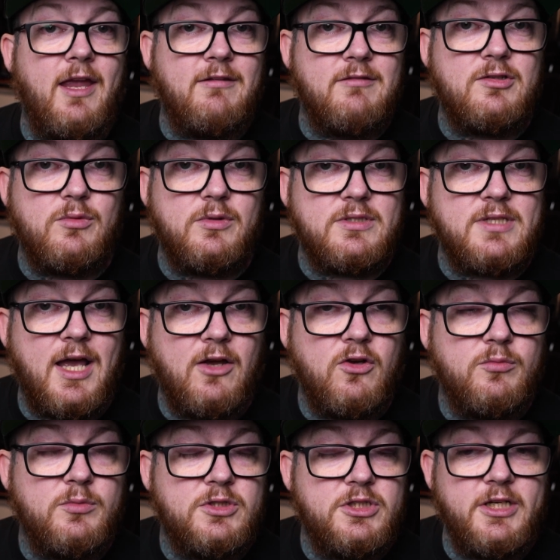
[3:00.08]
into a tattoo
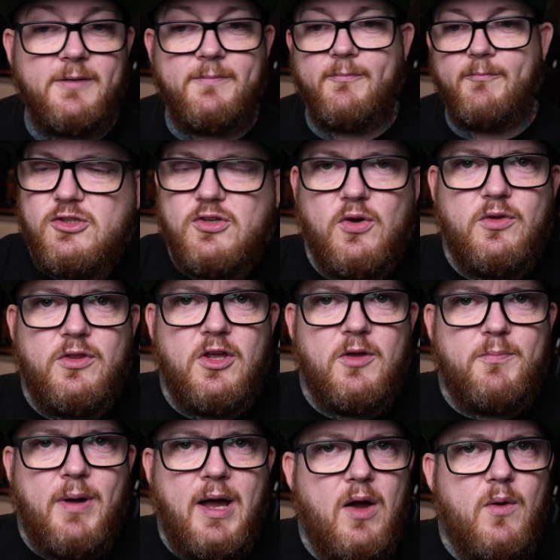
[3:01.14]
machine. So the
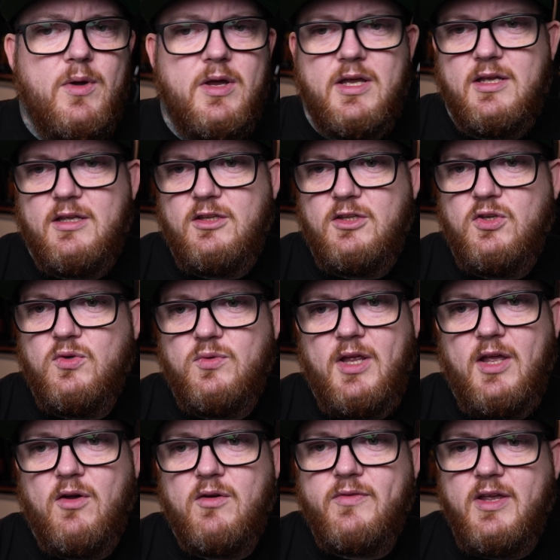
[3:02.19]
power
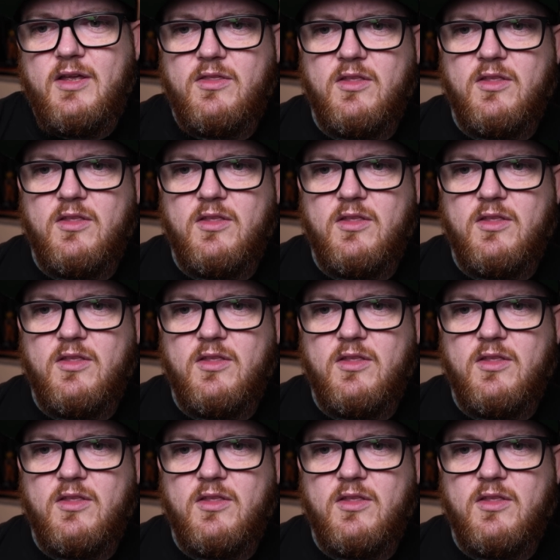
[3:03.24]
unit of it,